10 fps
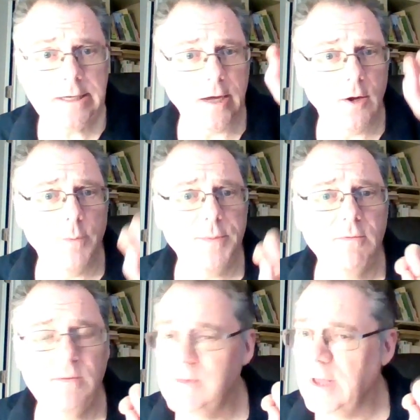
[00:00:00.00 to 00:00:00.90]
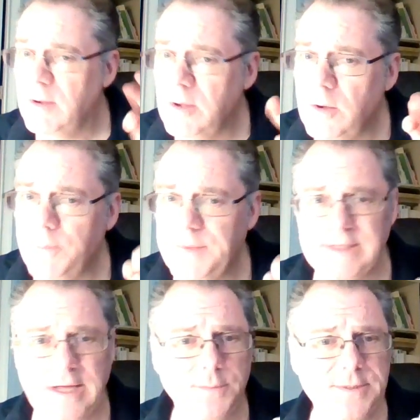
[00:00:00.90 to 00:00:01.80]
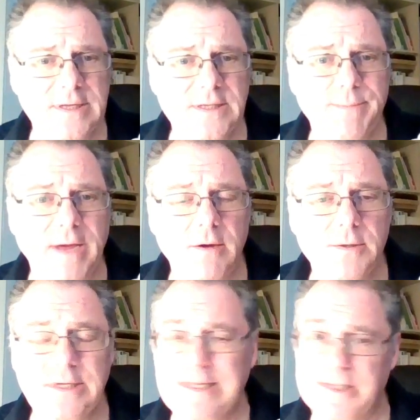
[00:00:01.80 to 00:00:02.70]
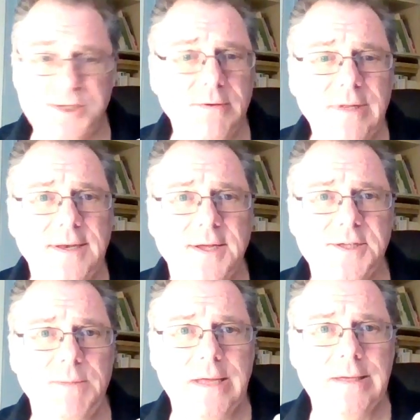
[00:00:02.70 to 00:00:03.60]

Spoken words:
I hope this helps and inspires. It certainly does me.